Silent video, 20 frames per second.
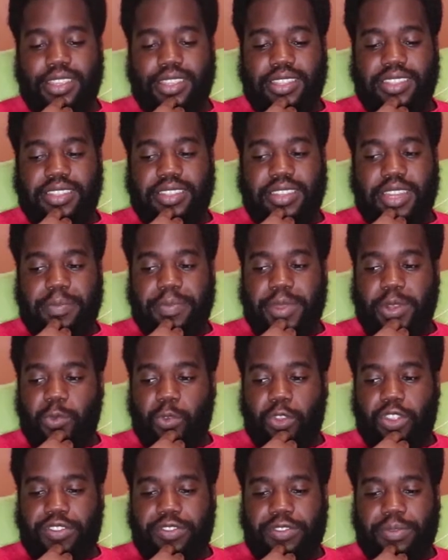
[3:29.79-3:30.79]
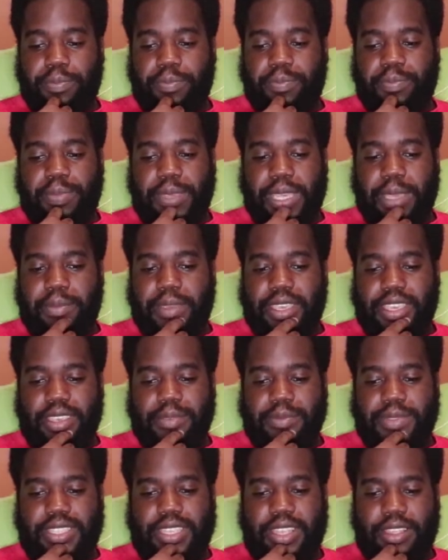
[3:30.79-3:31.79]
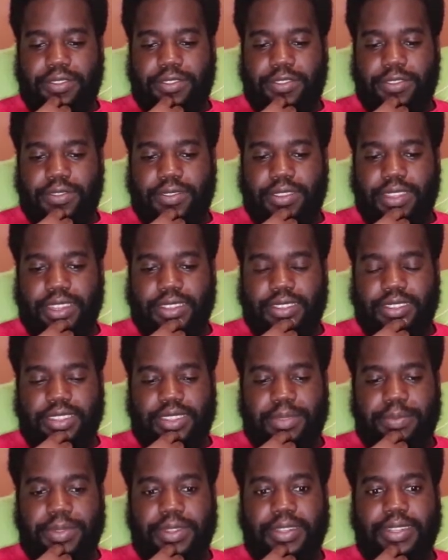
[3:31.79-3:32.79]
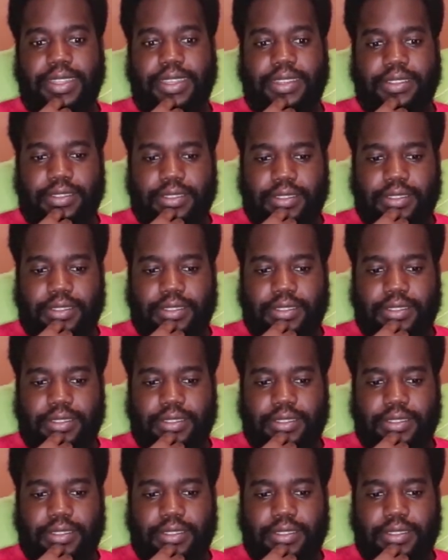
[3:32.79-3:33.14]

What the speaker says: Steppenwolf beaming himself into the building.